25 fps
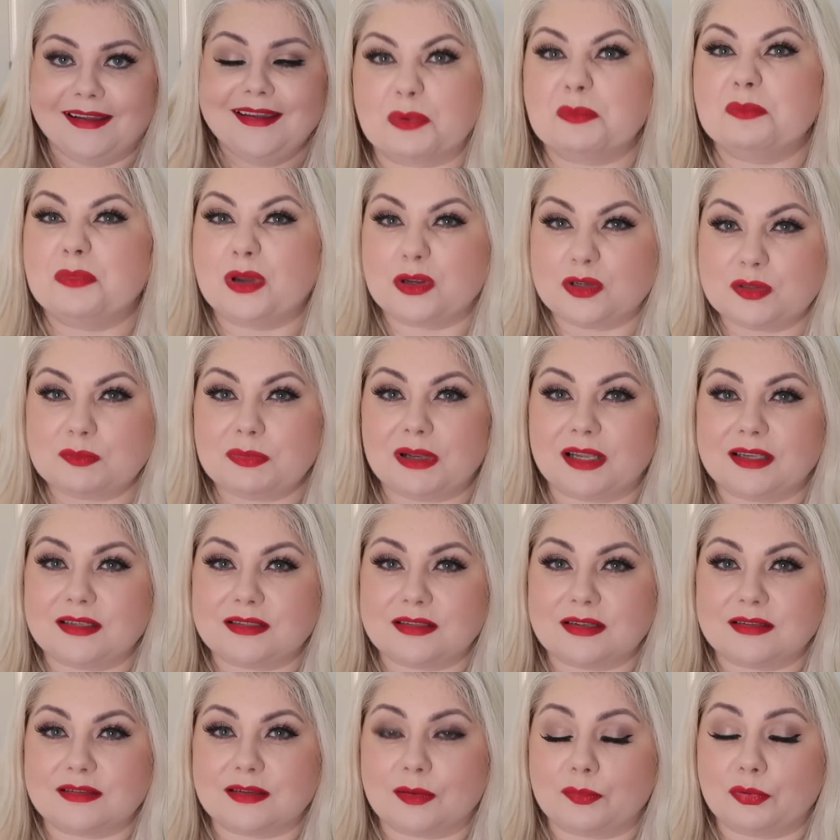but most
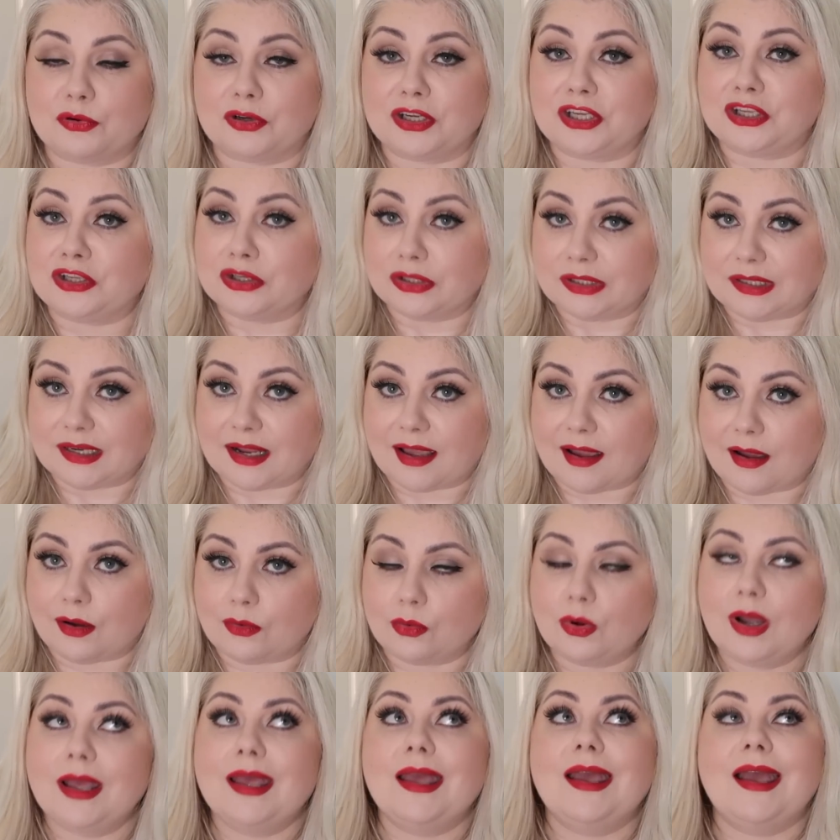places are pretty good
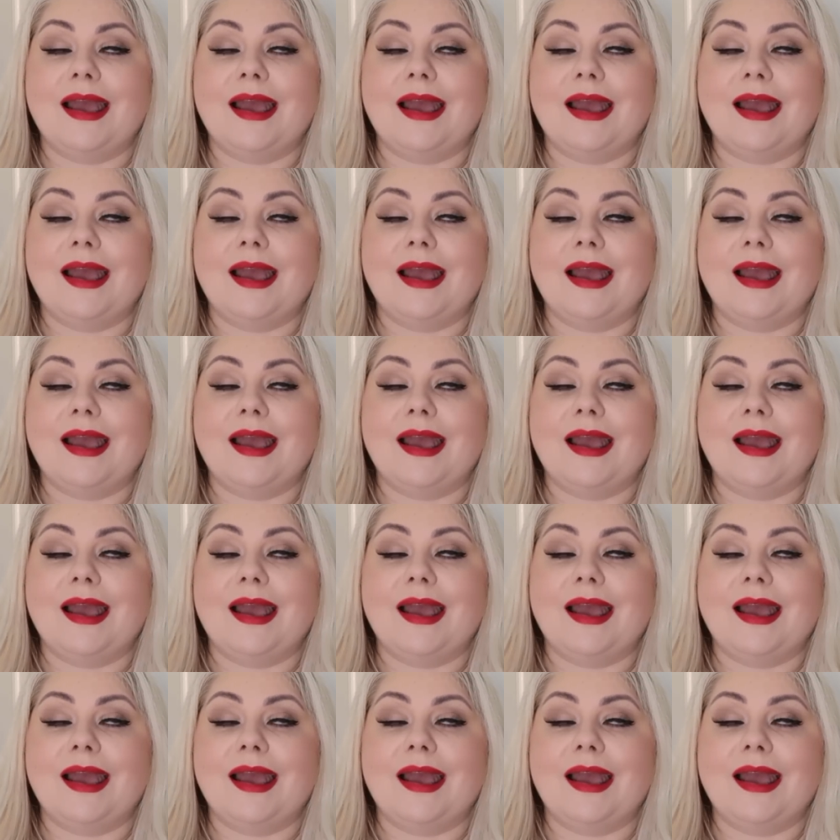now.